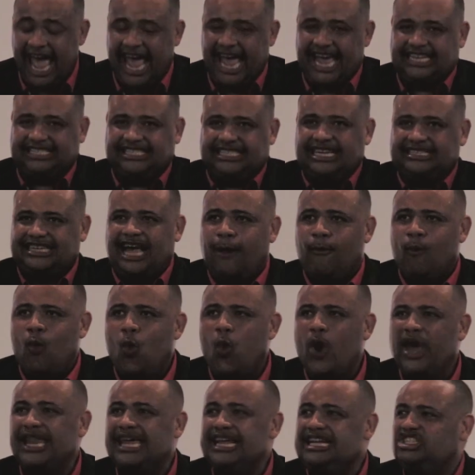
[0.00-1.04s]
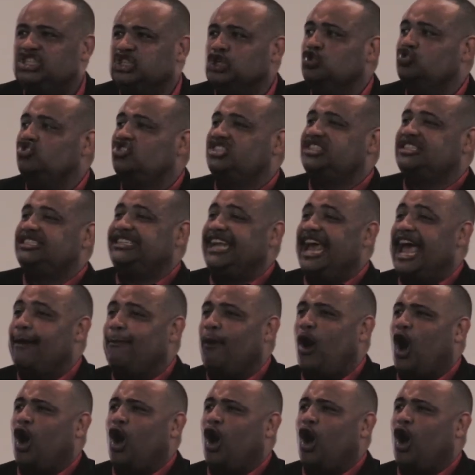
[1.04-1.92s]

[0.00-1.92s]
It says, I'm willing to step,